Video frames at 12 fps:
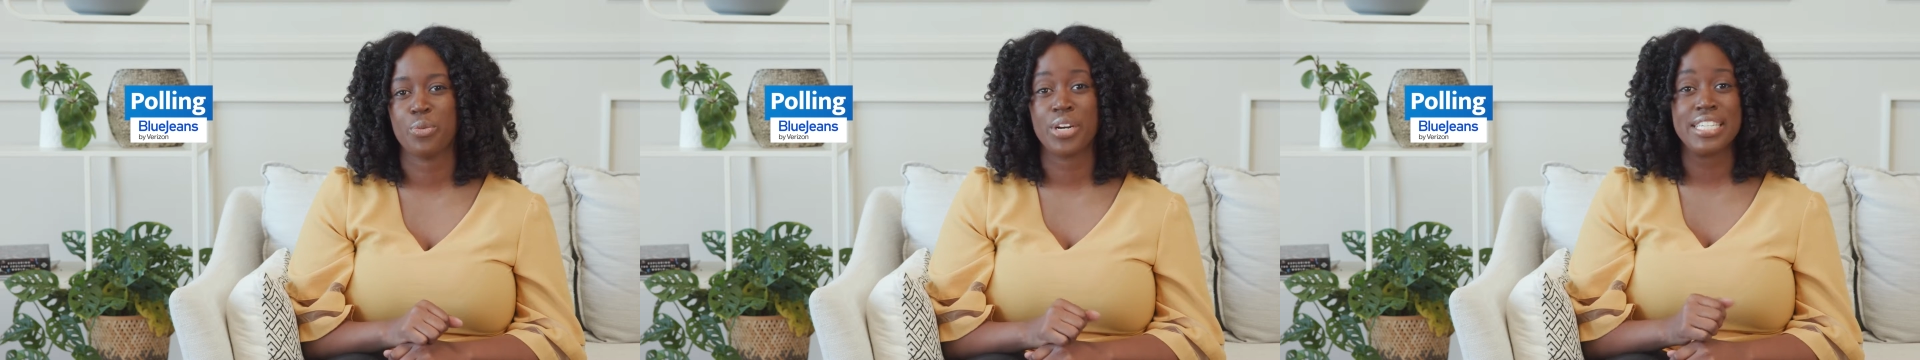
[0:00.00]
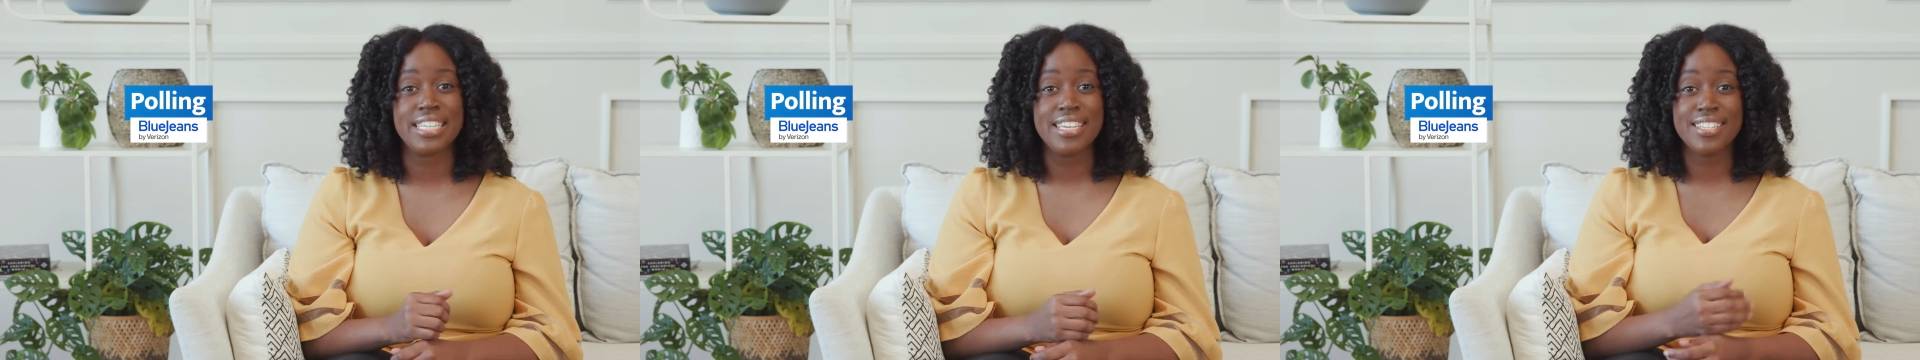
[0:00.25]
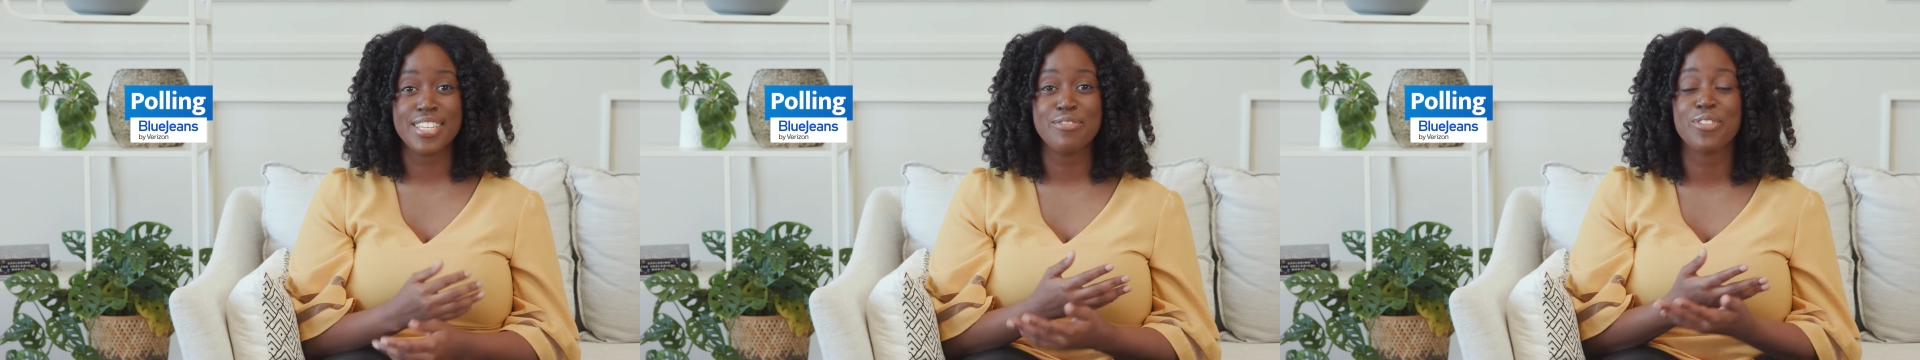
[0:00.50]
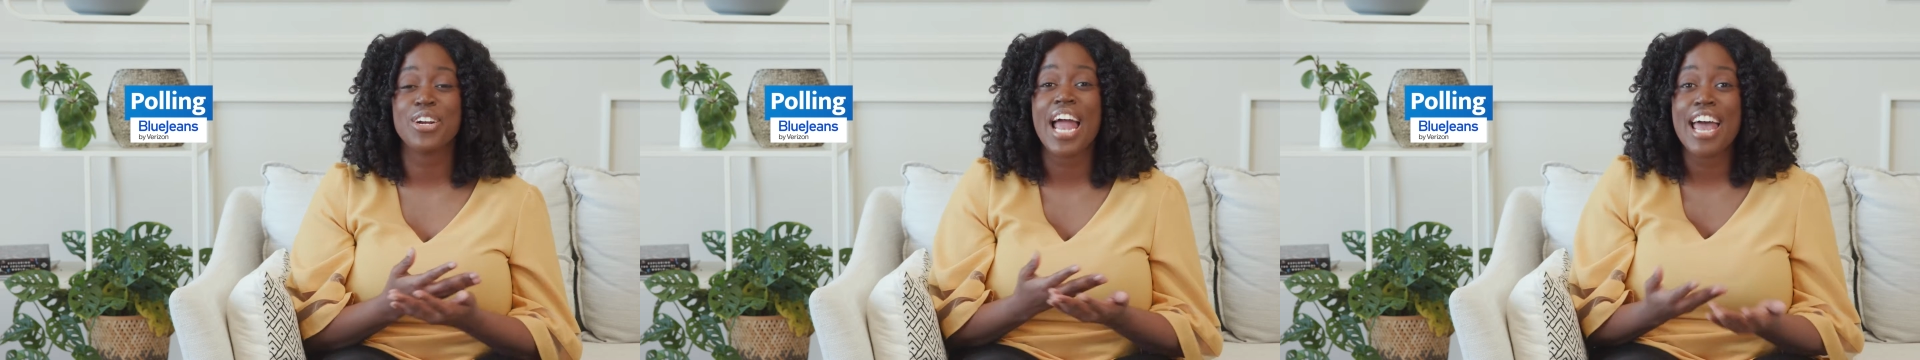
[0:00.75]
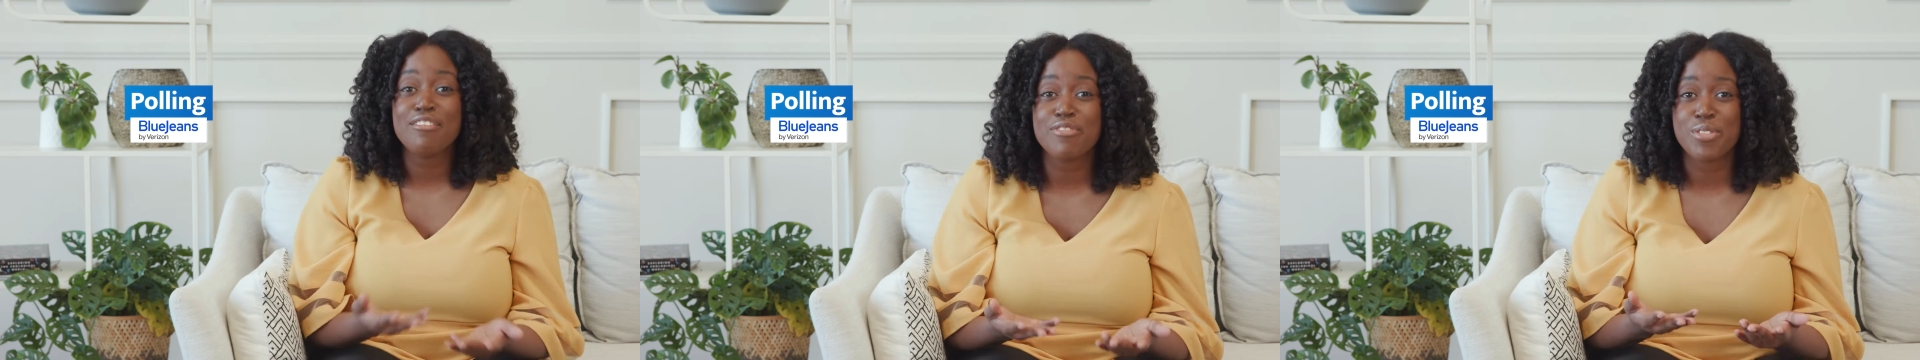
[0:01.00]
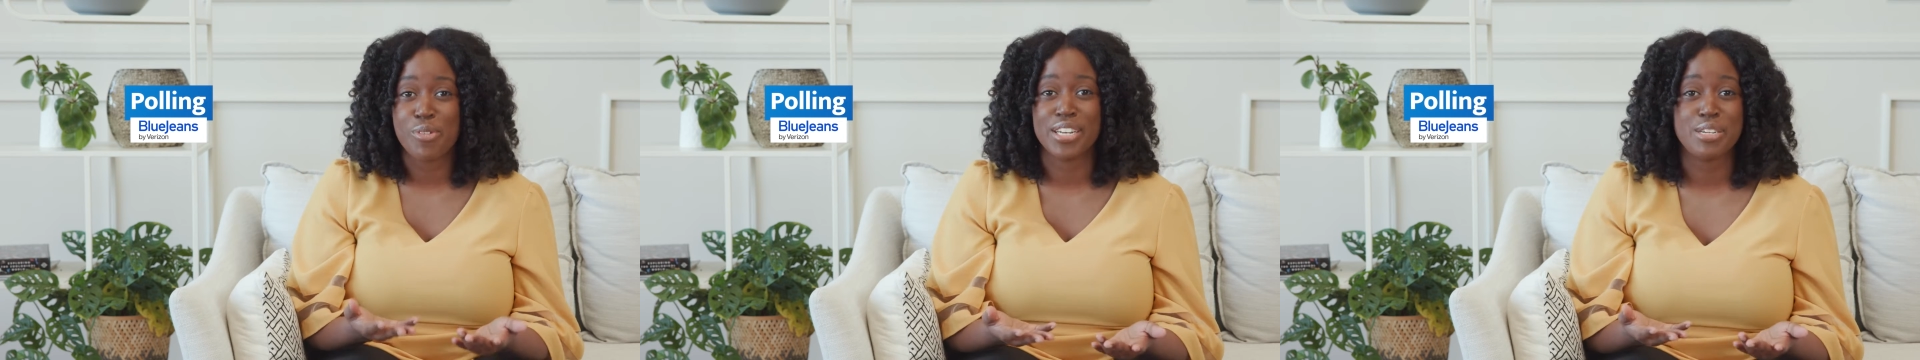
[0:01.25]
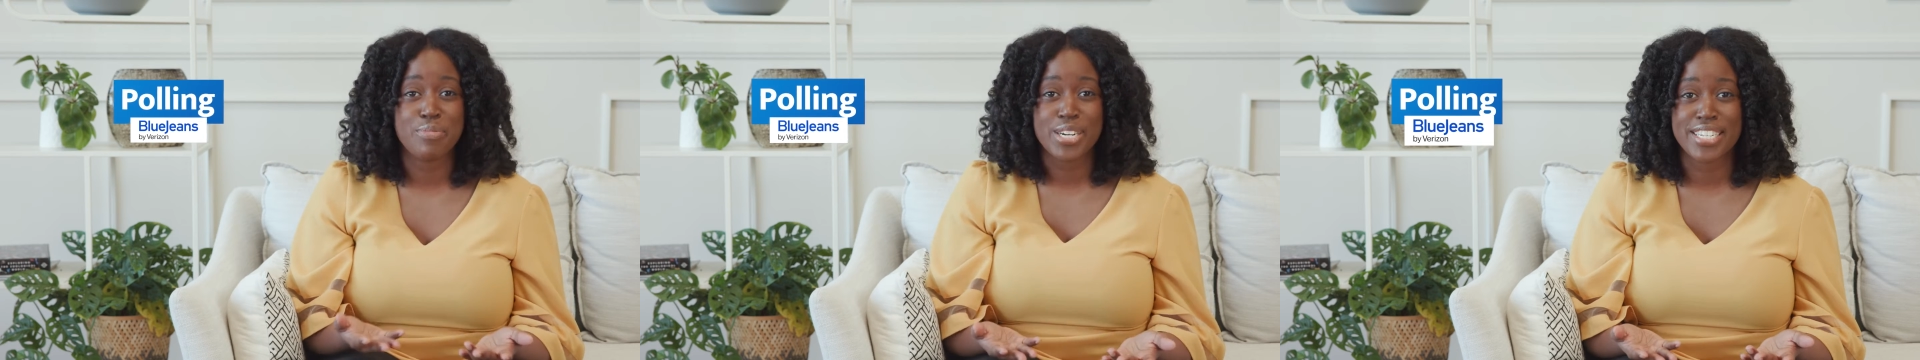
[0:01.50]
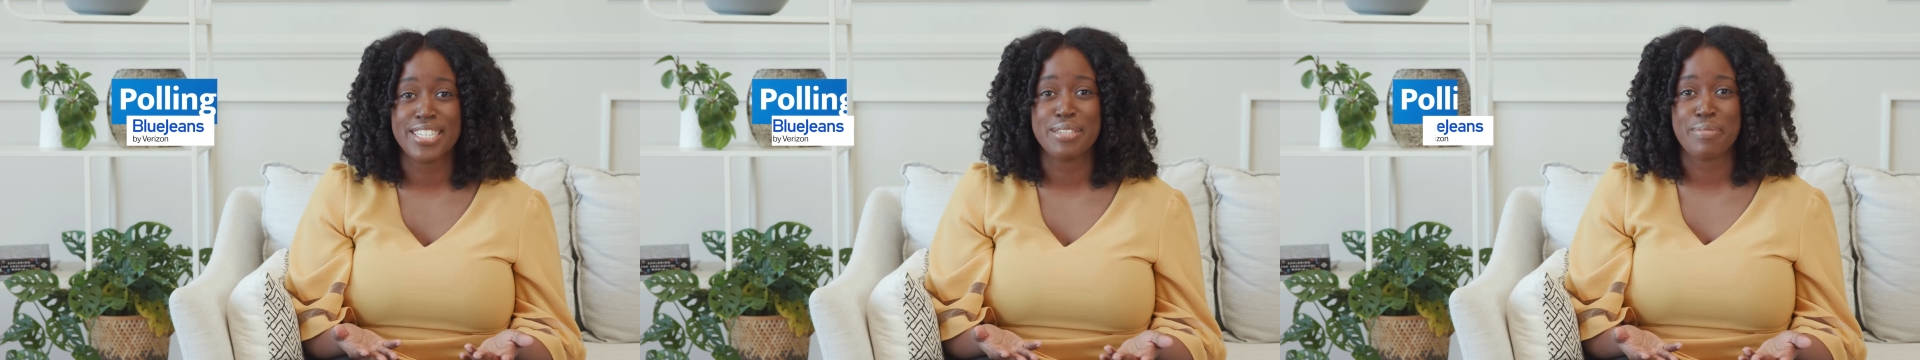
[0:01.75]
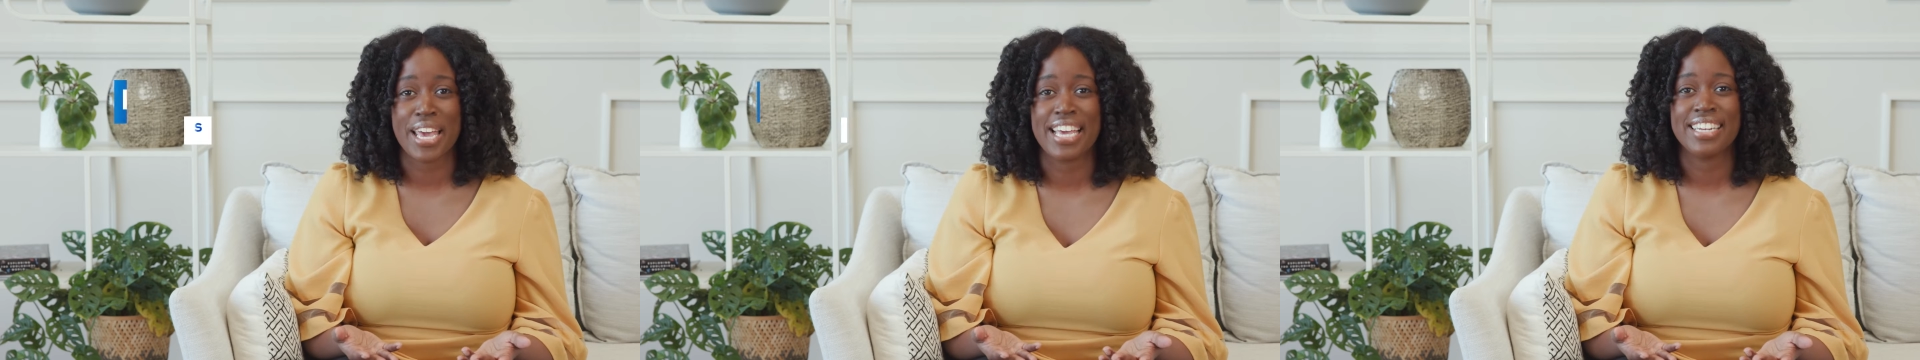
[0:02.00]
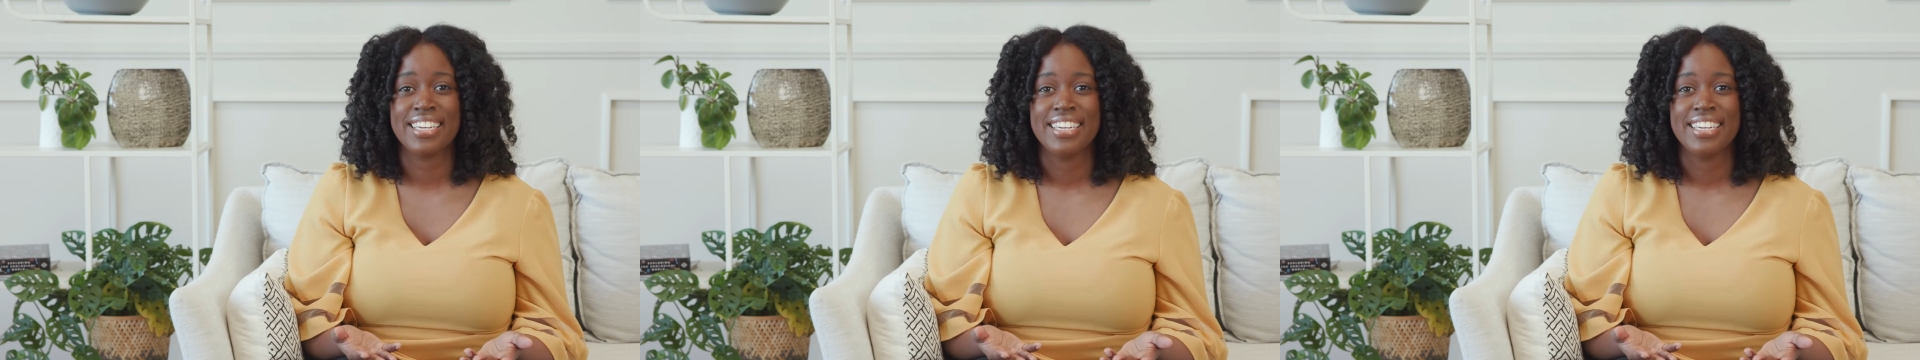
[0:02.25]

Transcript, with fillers: where it's easy for everyone to participate.